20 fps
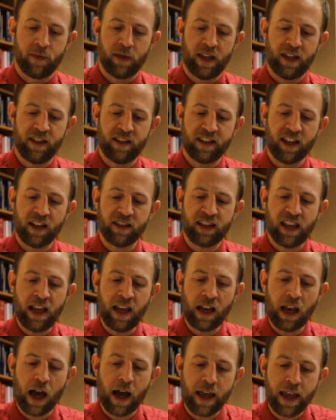And he says,
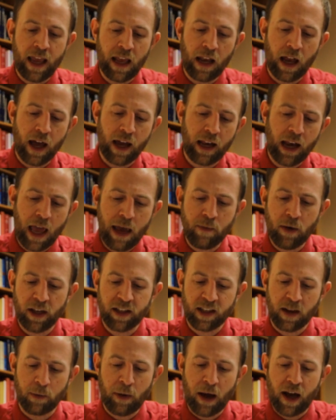Eli, Eli, lema
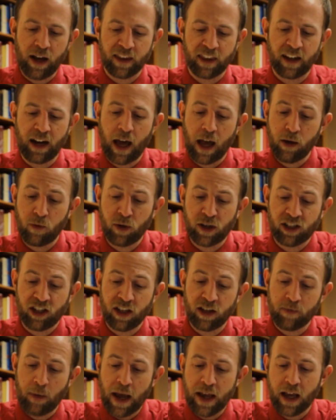sabachthani, which
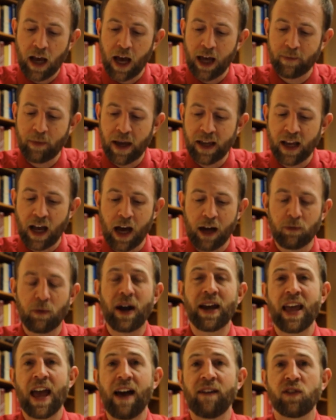is, my God, my God,
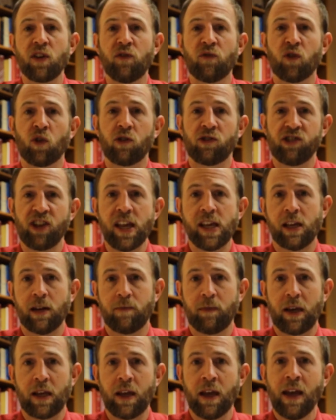why have you
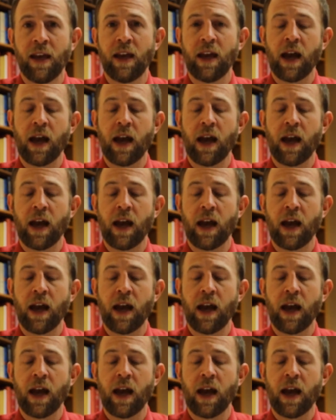forsaken me?